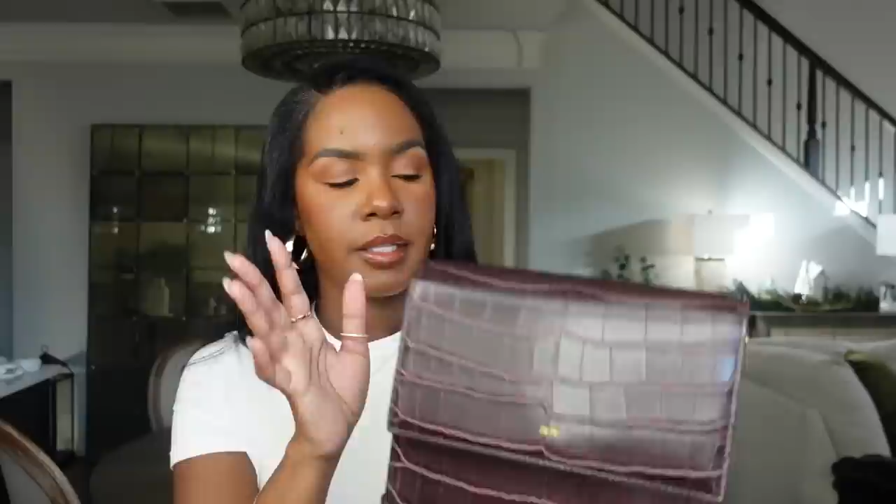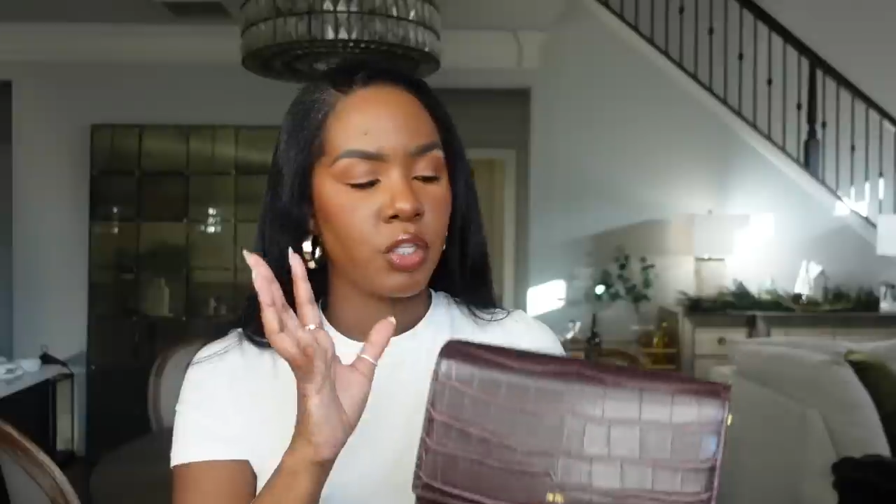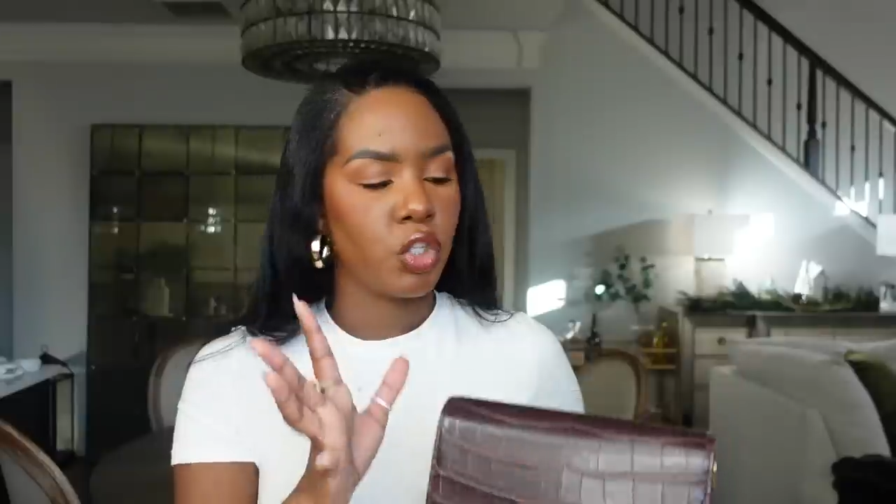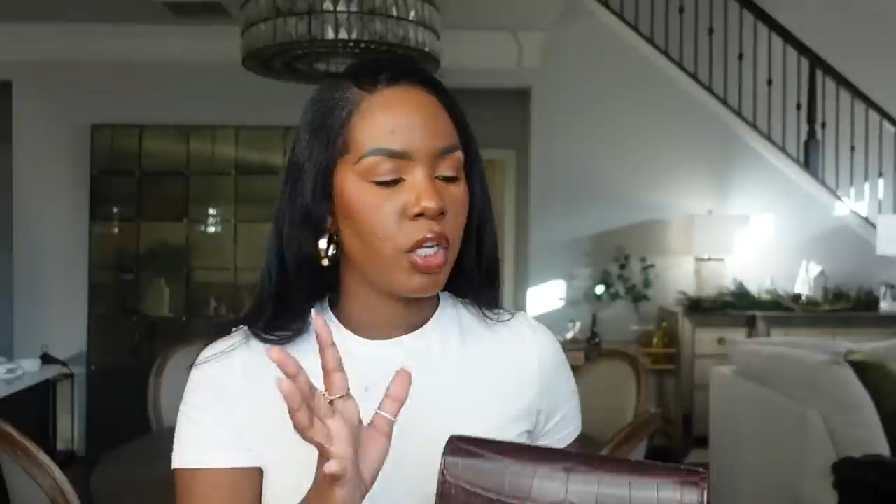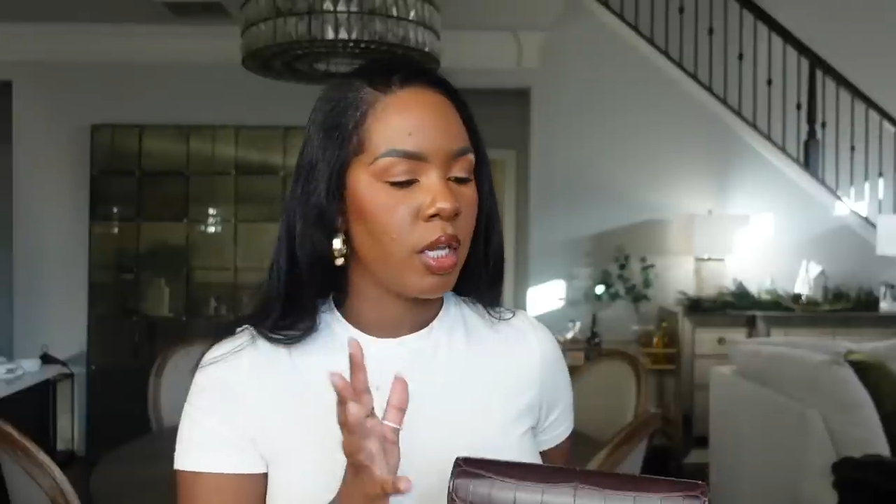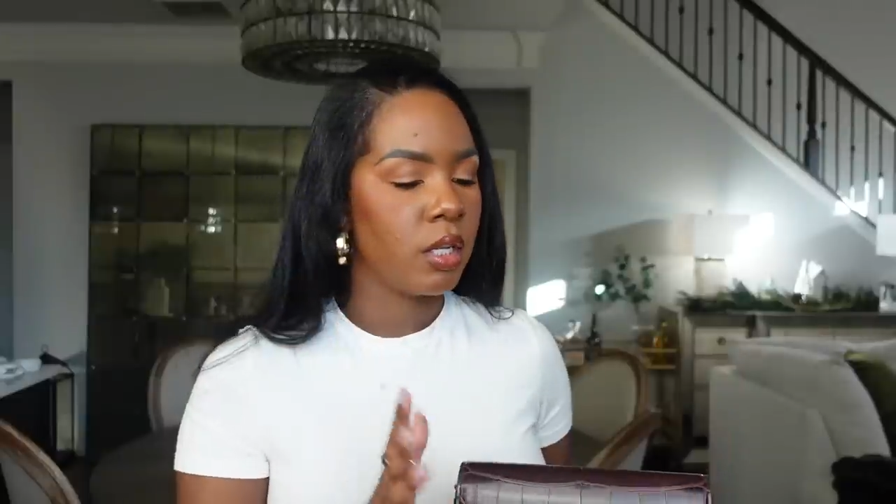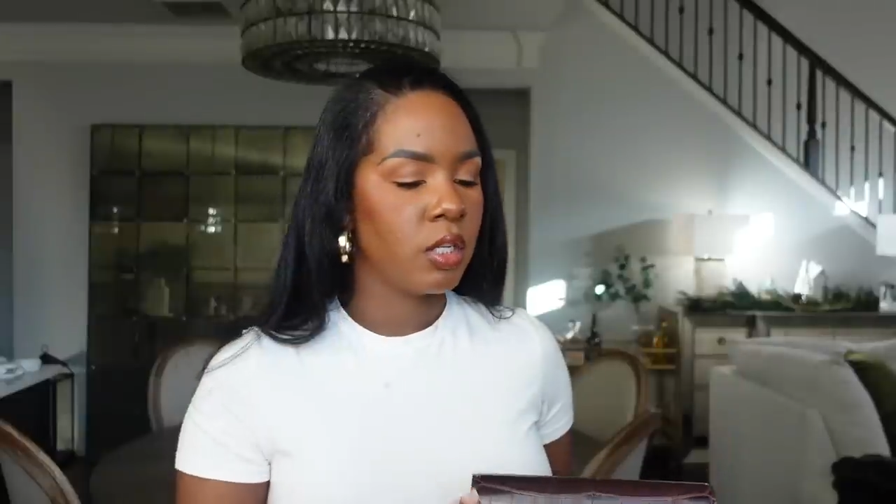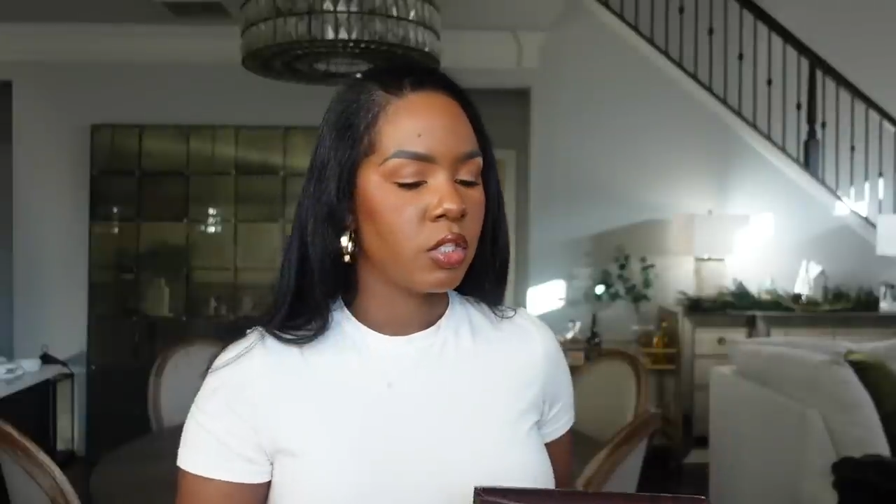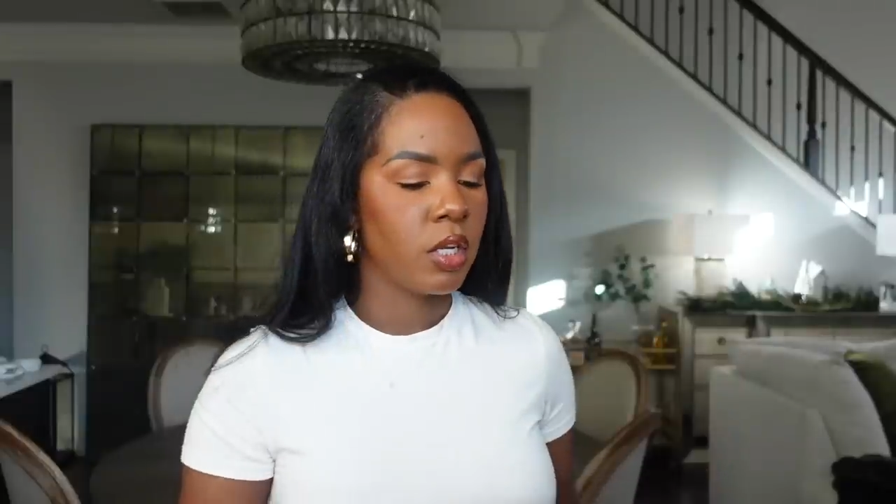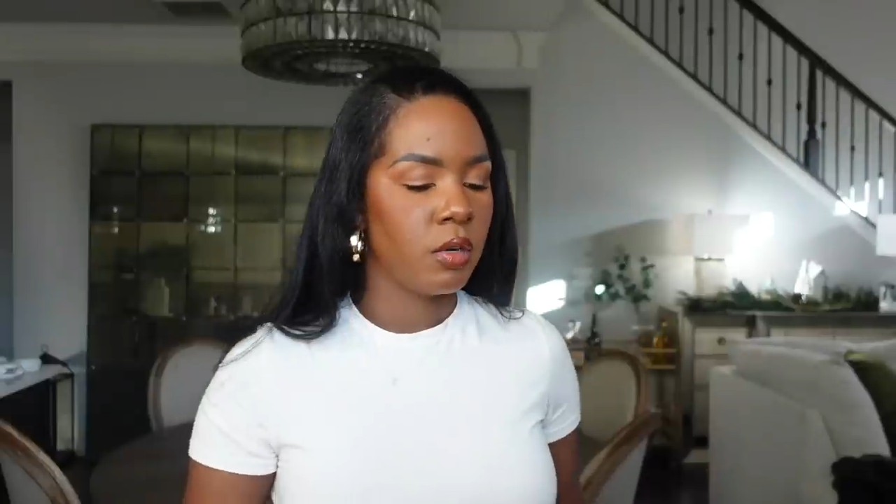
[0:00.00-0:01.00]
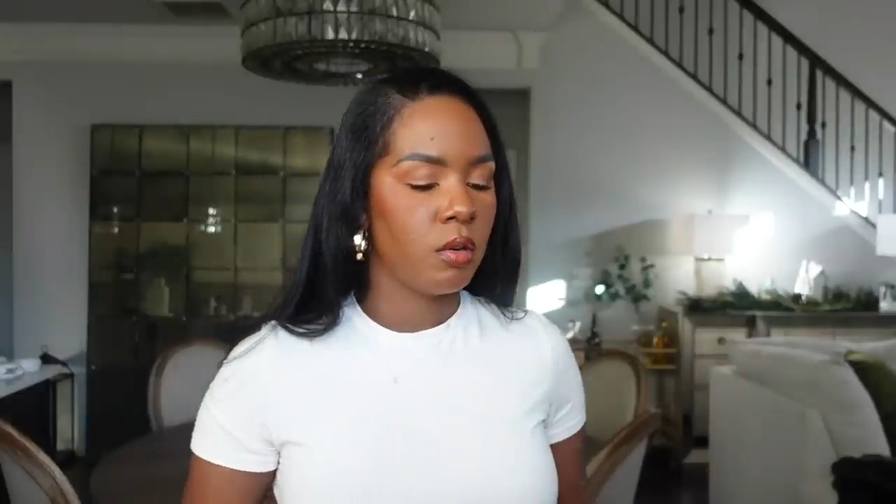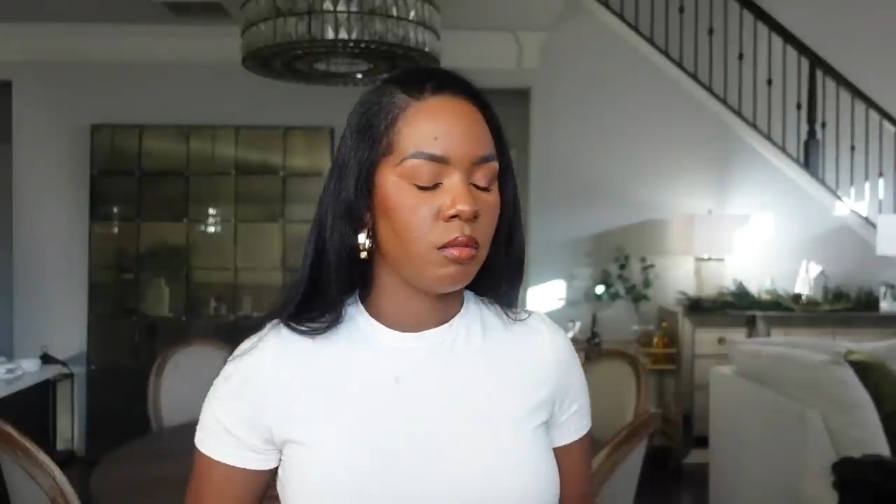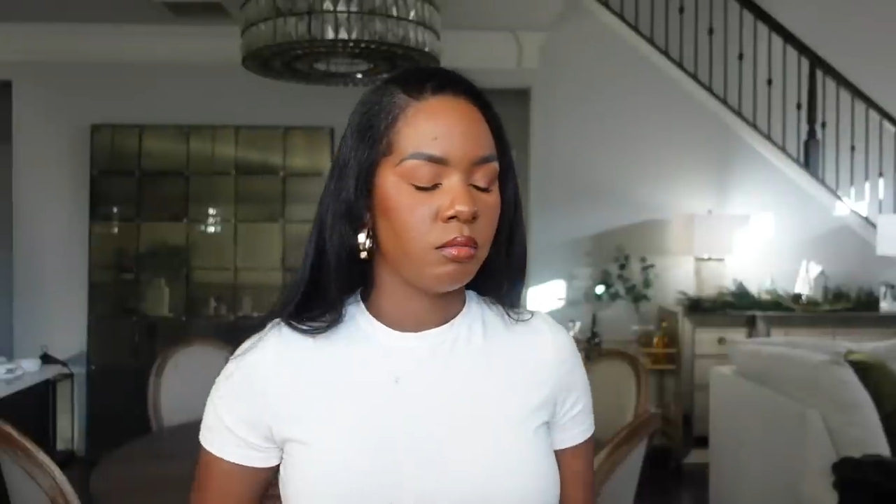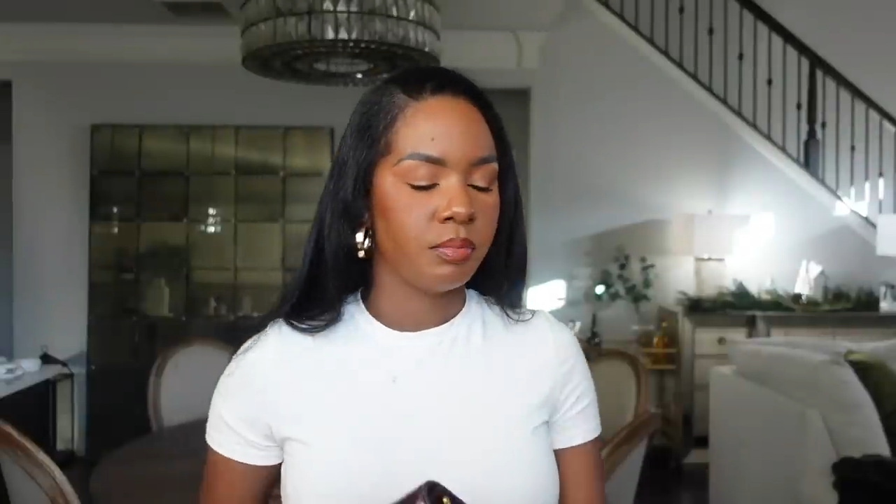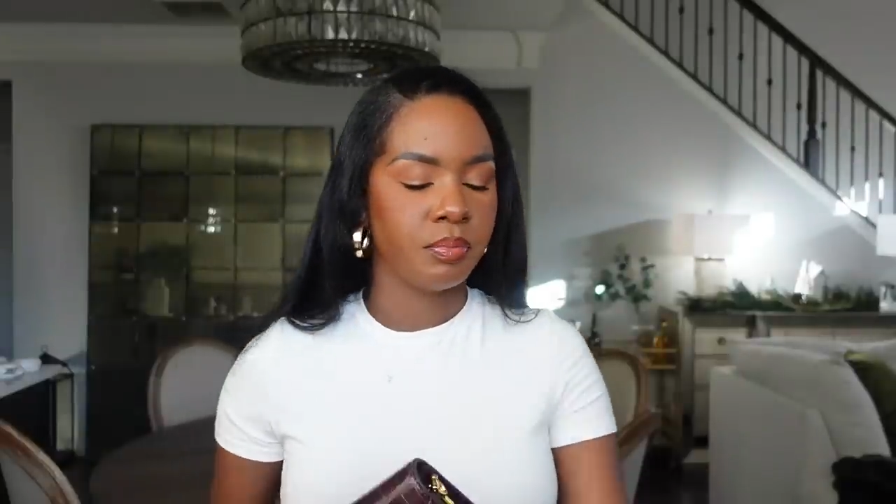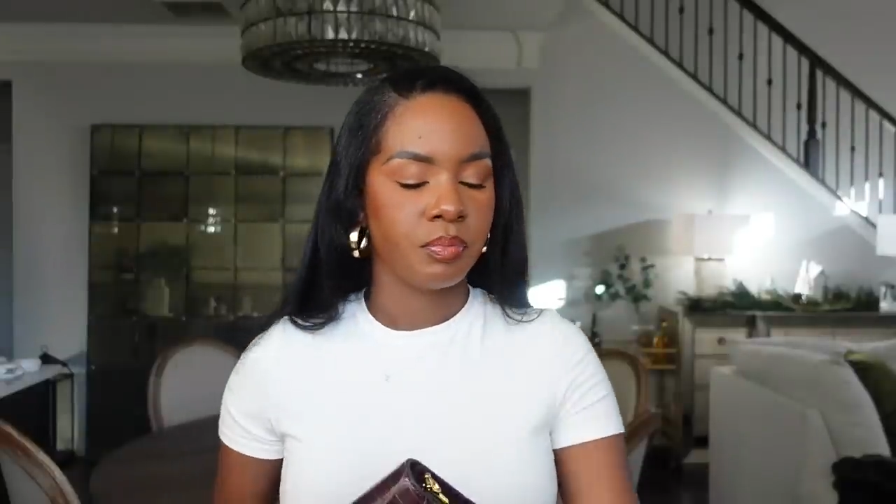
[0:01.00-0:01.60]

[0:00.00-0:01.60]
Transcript: this shade because y'all know